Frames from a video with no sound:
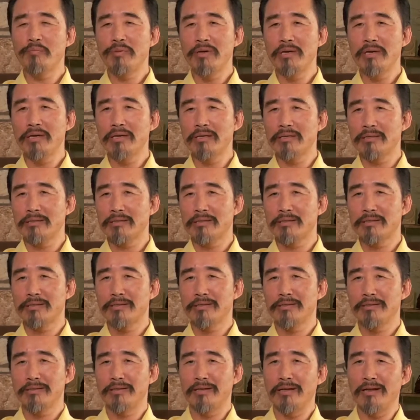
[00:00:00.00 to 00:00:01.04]
beings,
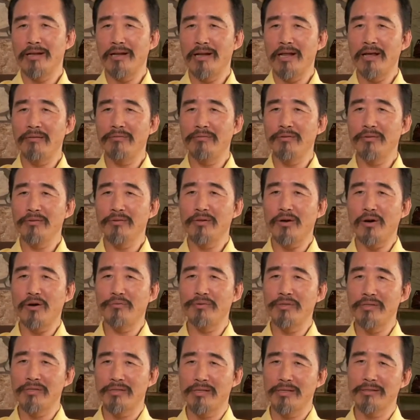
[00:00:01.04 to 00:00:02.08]
the level of
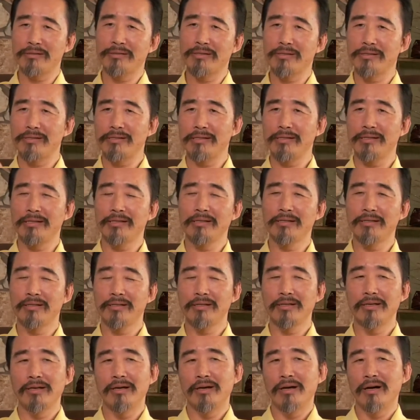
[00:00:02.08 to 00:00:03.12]
integrity
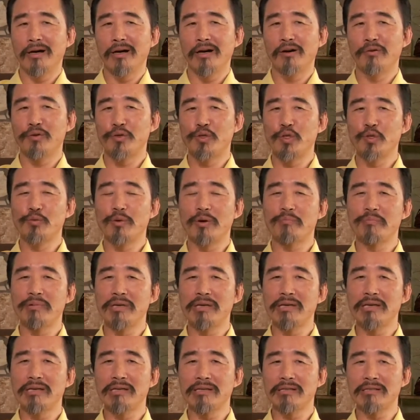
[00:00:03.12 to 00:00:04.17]
of human
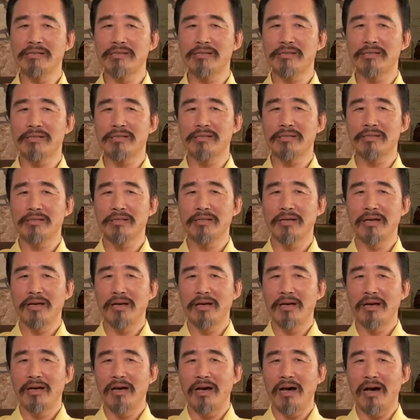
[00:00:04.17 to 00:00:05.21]
beings,
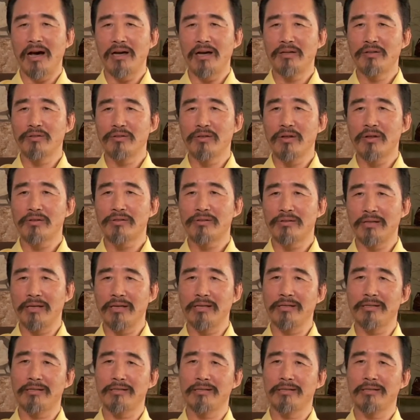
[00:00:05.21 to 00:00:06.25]
I do not
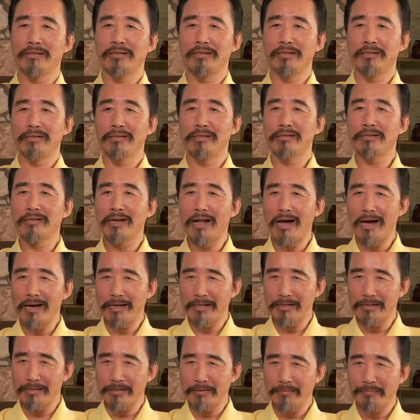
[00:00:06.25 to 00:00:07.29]
think
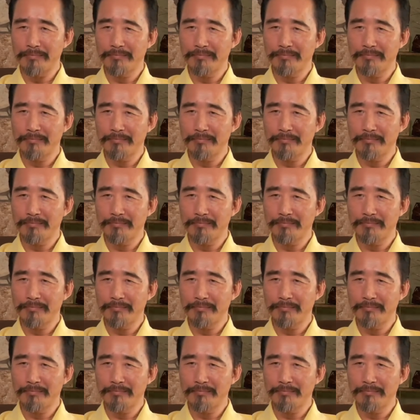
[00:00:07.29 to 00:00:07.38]
declined.